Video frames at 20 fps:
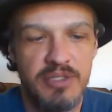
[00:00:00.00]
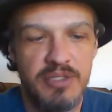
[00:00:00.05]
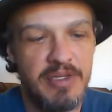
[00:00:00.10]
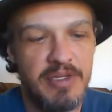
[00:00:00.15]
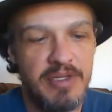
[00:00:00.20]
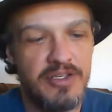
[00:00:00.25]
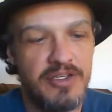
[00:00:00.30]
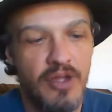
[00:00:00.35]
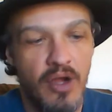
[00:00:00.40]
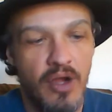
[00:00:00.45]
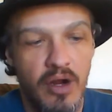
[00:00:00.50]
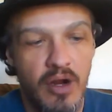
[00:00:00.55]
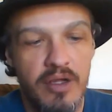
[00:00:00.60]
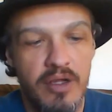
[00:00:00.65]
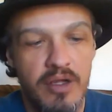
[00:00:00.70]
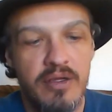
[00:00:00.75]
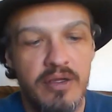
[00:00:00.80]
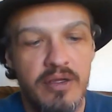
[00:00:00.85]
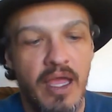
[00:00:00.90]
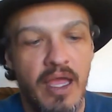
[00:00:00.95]
to be dark
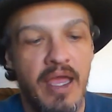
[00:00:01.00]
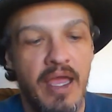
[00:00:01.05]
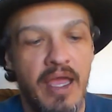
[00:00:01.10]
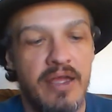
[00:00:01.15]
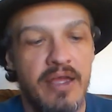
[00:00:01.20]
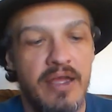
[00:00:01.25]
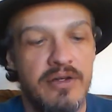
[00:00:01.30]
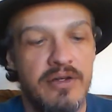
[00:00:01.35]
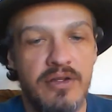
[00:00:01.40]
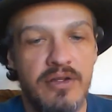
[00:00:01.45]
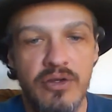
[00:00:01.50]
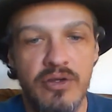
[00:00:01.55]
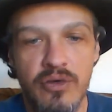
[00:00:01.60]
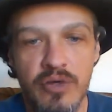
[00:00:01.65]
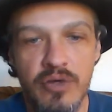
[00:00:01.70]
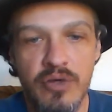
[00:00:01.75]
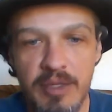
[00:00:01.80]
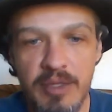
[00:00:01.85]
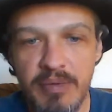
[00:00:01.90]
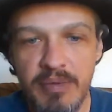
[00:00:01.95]
and
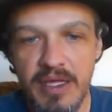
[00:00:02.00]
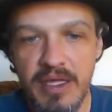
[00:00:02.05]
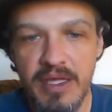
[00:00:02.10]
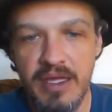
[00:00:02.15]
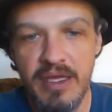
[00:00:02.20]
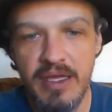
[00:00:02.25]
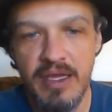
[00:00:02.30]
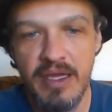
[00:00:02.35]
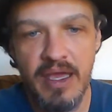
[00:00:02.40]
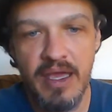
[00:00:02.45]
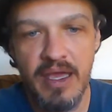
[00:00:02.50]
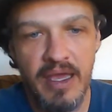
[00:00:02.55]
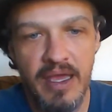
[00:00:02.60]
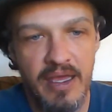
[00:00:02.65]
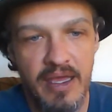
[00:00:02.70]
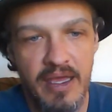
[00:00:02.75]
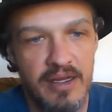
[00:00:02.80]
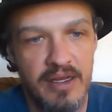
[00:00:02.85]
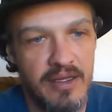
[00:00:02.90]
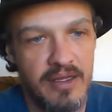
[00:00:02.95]
creepy
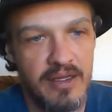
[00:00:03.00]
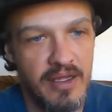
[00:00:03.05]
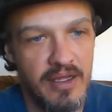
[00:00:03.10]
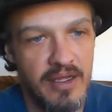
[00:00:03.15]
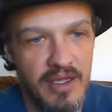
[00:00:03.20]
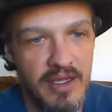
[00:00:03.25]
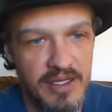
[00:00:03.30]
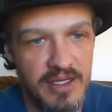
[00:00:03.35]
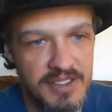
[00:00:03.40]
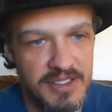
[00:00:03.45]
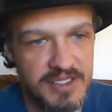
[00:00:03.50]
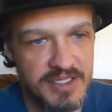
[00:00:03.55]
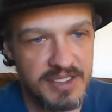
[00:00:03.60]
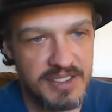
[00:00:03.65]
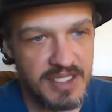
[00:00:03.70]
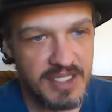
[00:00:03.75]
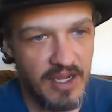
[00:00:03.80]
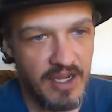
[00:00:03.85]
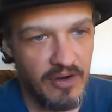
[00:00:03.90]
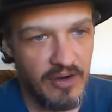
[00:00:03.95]
and
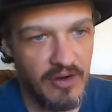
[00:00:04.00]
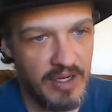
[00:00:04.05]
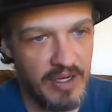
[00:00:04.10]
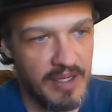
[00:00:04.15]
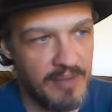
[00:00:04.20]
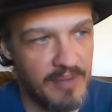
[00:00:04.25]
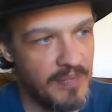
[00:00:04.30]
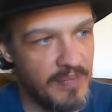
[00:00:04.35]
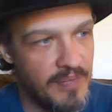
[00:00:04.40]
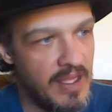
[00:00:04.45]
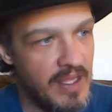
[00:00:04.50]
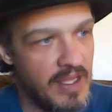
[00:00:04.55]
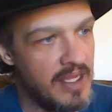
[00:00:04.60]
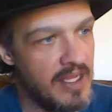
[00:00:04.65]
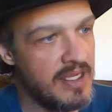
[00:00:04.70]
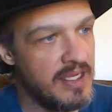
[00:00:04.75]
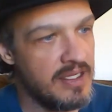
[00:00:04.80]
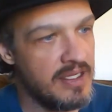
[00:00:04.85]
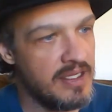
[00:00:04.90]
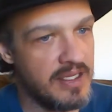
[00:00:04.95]
scary. And
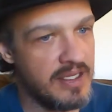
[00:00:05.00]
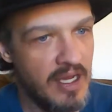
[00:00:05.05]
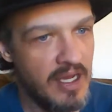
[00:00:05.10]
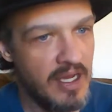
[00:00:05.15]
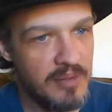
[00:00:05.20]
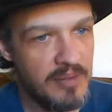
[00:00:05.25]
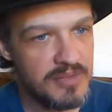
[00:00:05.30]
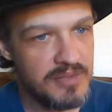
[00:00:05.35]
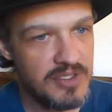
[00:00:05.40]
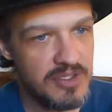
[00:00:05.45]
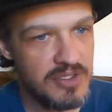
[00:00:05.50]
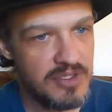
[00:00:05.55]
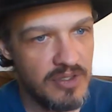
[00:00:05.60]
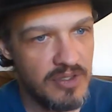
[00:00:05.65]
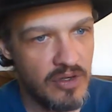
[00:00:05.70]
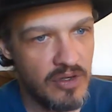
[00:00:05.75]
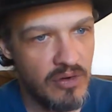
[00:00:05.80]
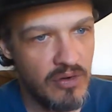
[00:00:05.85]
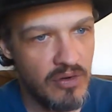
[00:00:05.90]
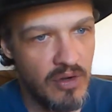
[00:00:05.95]
it comes
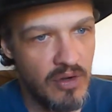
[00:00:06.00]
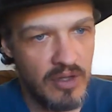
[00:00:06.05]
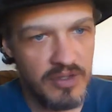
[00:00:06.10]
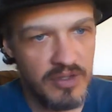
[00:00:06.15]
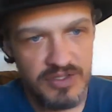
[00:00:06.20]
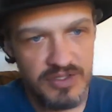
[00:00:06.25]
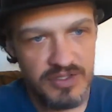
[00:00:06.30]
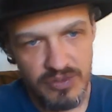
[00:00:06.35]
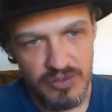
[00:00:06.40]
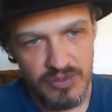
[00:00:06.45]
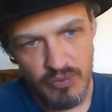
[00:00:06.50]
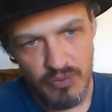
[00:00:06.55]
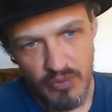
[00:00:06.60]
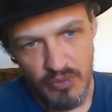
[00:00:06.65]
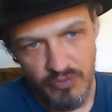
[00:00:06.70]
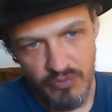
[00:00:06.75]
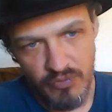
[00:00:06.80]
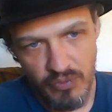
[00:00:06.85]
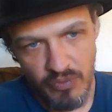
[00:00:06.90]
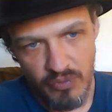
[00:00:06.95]
across
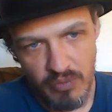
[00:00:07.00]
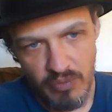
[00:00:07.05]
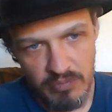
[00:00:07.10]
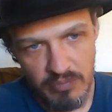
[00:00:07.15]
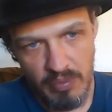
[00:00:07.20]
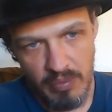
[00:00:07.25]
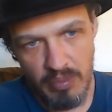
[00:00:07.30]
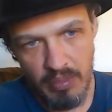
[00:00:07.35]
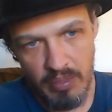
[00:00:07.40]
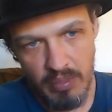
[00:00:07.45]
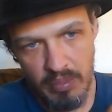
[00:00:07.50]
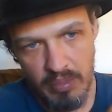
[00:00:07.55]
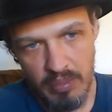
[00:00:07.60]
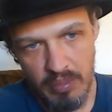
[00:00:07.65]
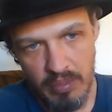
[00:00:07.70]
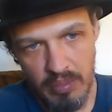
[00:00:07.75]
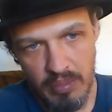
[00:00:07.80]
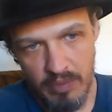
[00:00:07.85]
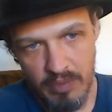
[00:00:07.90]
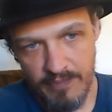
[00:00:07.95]
for
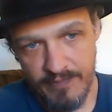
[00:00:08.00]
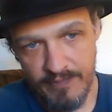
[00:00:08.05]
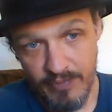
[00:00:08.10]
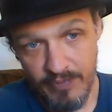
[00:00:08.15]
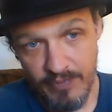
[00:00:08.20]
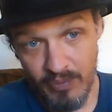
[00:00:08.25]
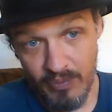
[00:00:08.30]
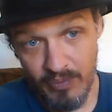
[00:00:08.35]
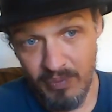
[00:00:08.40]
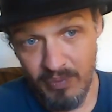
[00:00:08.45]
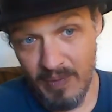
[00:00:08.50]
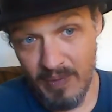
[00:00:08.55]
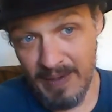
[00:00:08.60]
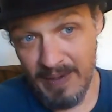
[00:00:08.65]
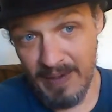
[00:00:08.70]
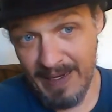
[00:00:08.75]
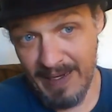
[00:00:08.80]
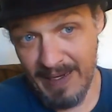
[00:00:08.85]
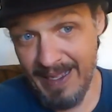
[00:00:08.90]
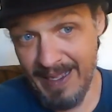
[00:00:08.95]

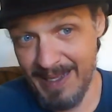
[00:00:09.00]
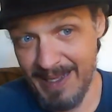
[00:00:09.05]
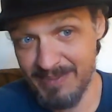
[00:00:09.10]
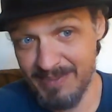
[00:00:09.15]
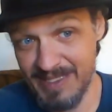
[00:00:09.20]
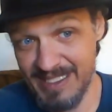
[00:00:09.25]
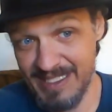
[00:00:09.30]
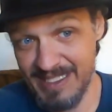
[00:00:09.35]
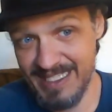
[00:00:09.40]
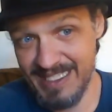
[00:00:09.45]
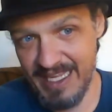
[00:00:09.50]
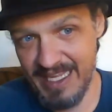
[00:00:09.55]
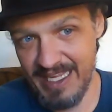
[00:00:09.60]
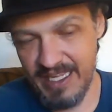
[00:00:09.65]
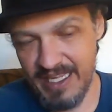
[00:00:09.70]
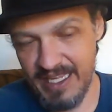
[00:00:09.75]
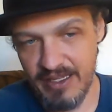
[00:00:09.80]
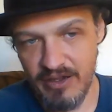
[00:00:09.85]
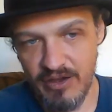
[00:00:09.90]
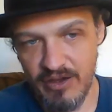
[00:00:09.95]
what I'm
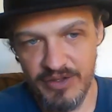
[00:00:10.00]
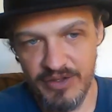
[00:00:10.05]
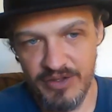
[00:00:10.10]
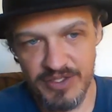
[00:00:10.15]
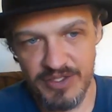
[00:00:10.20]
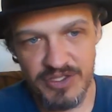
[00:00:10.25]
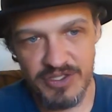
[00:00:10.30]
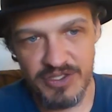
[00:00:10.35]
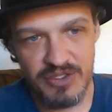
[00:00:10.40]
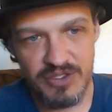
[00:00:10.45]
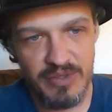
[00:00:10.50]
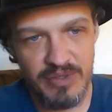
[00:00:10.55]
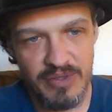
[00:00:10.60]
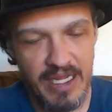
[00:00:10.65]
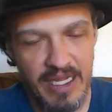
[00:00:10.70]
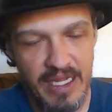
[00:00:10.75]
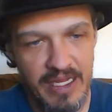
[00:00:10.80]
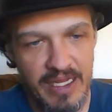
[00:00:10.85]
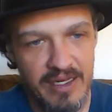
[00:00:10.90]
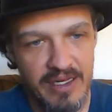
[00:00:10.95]
seeing on the
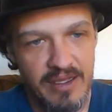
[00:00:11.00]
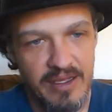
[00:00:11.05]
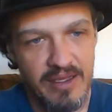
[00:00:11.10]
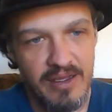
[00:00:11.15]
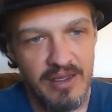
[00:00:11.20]
screen,